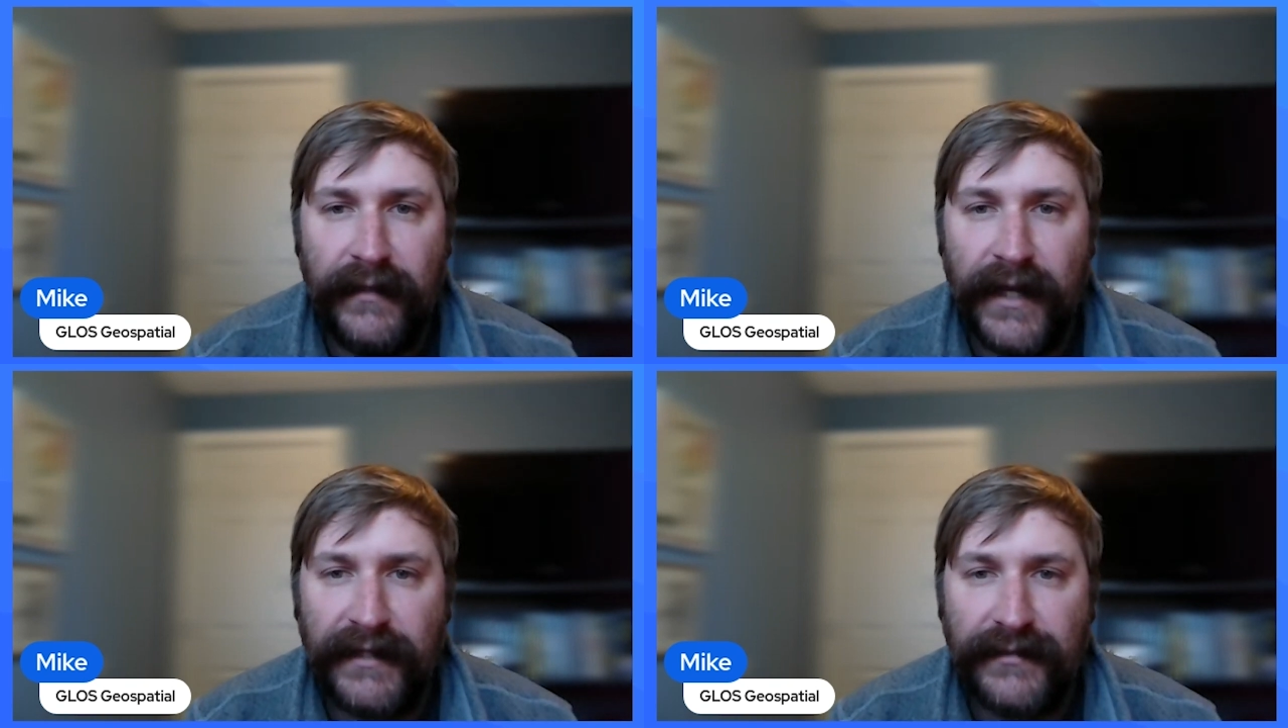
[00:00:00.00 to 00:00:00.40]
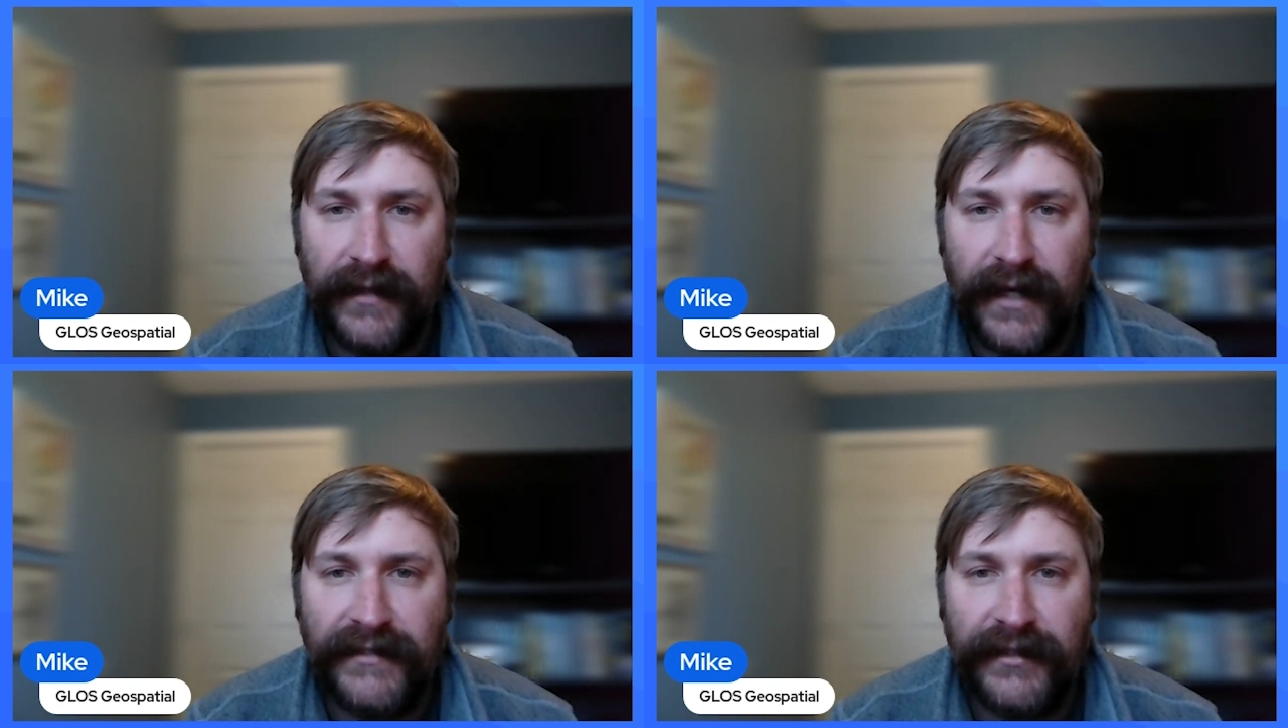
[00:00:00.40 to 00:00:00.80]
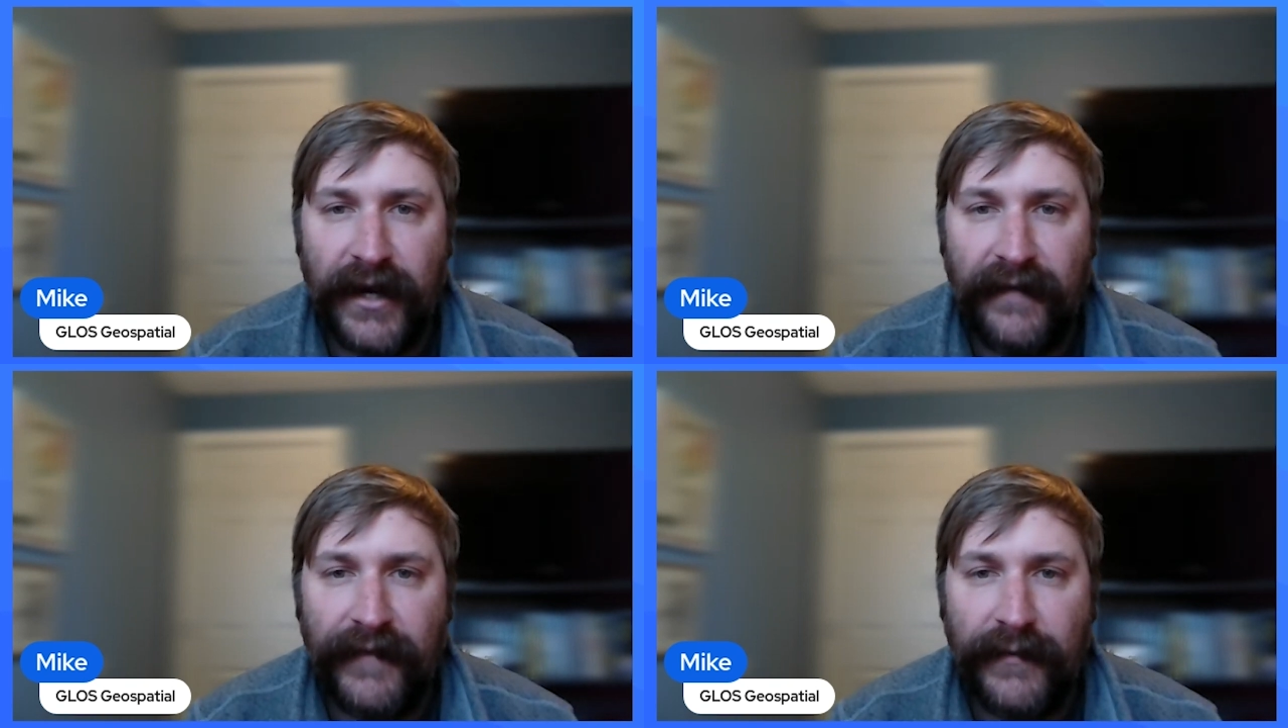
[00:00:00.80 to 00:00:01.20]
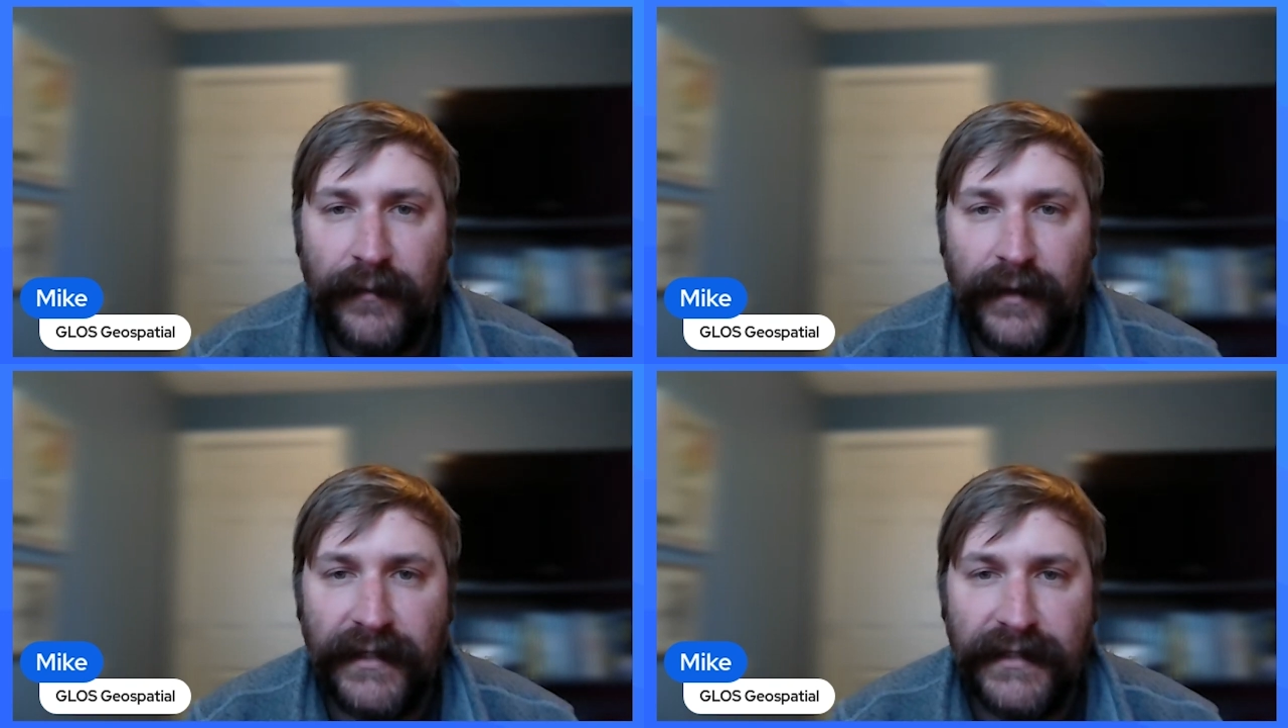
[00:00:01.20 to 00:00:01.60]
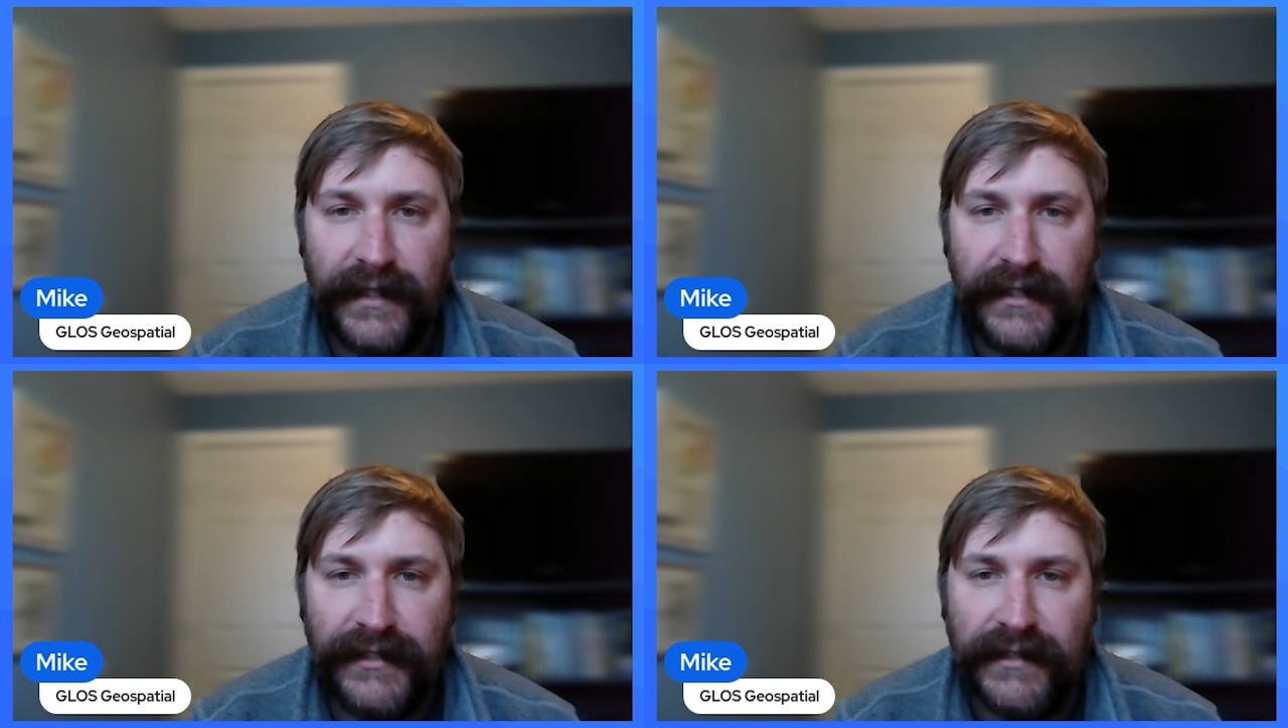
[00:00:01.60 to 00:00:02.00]
International Hydrographic
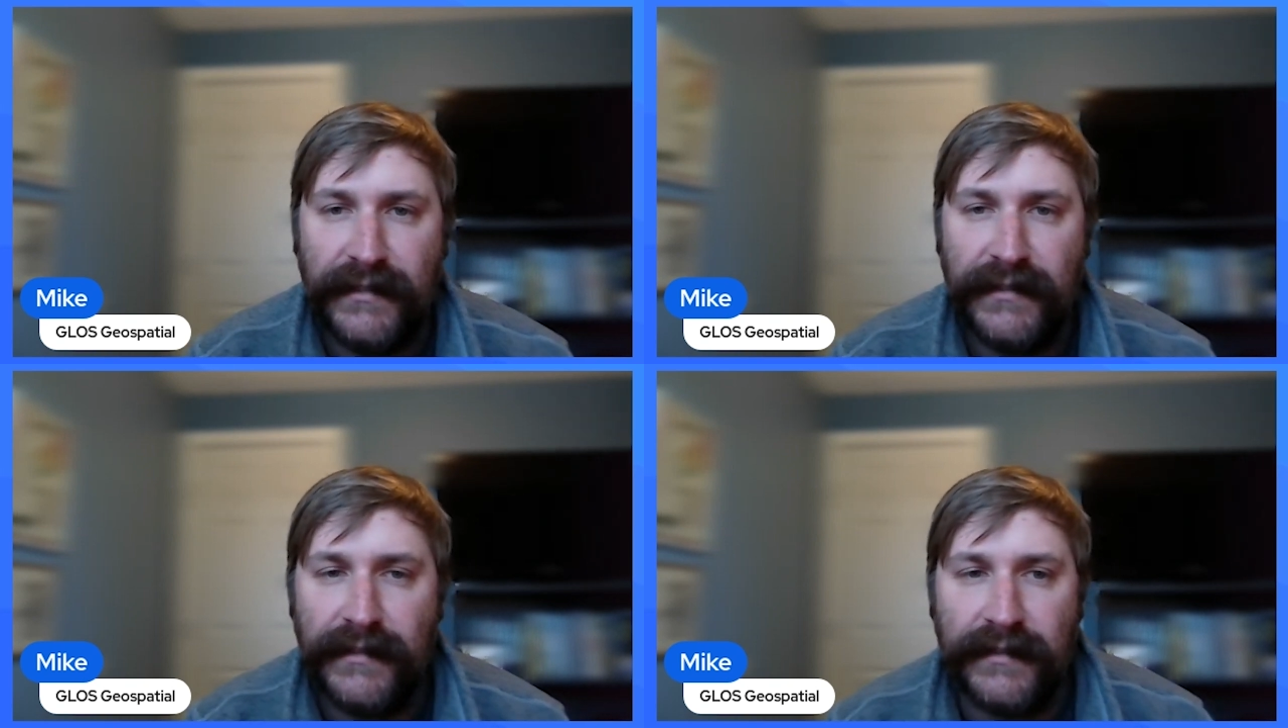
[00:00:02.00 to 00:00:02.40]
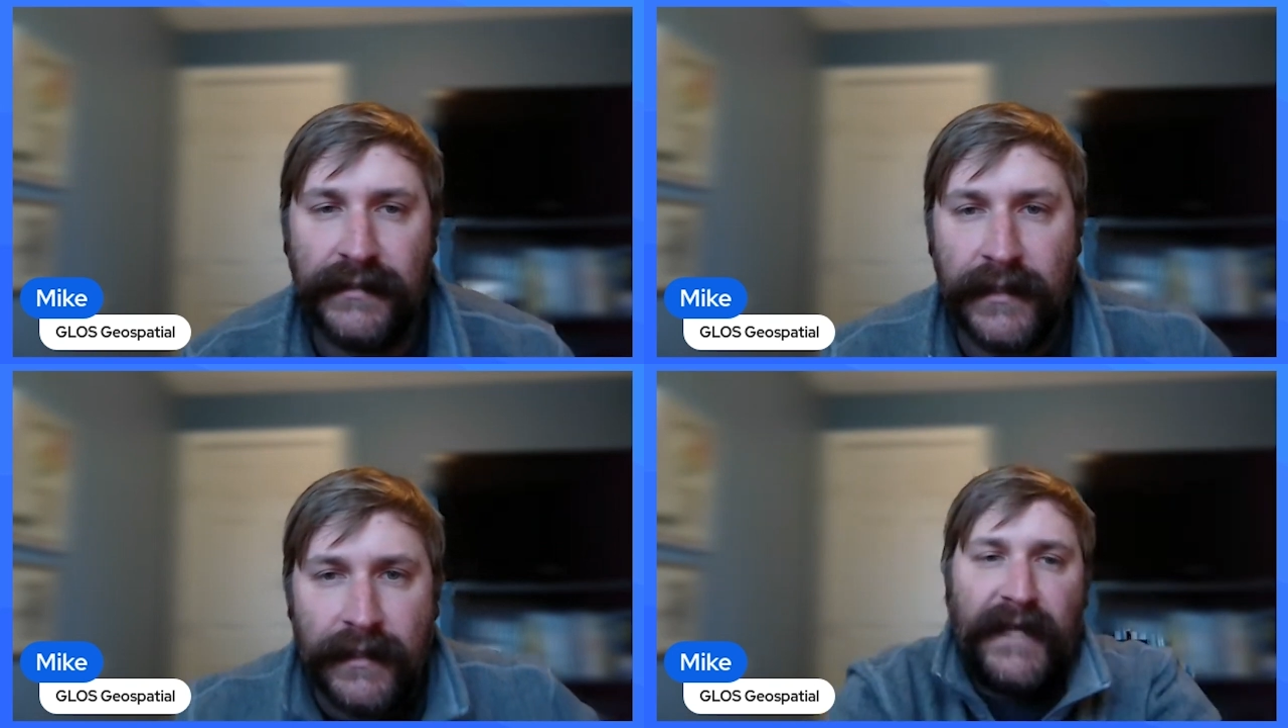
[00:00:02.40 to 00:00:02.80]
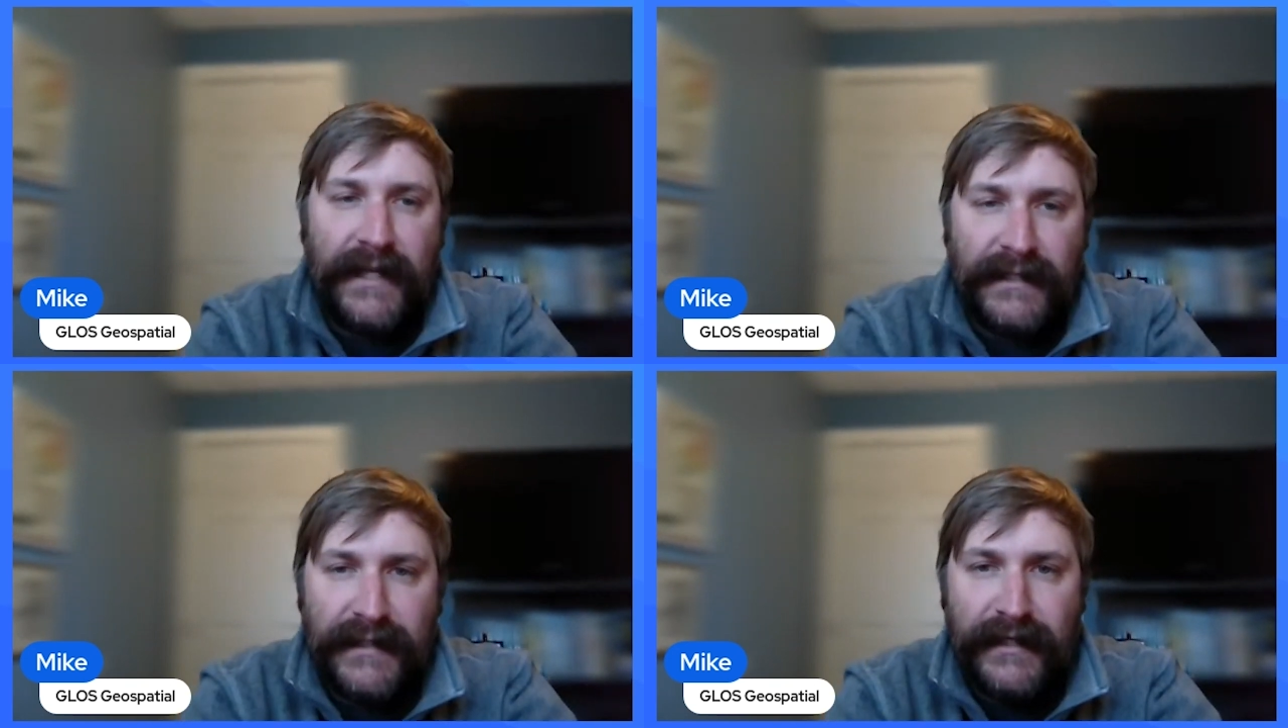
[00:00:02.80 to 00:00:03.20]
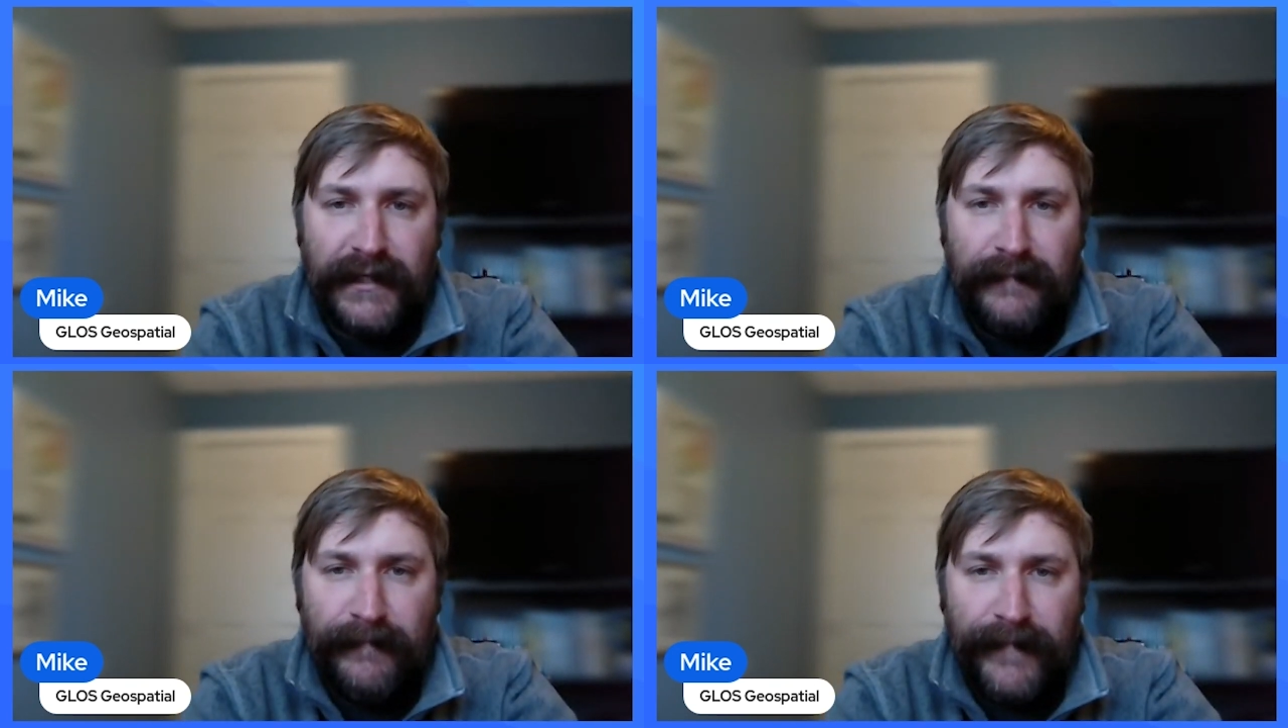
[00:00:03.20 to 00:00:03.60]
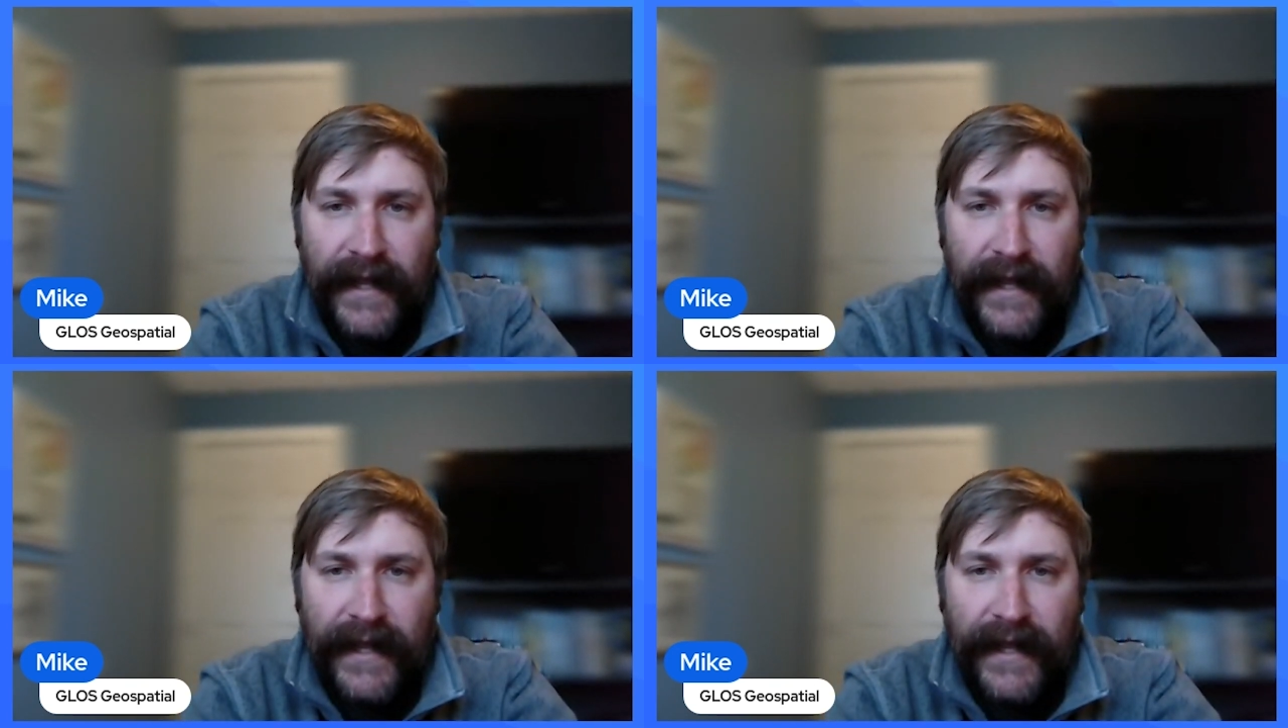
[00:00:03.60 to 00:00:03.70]
Organization's data center,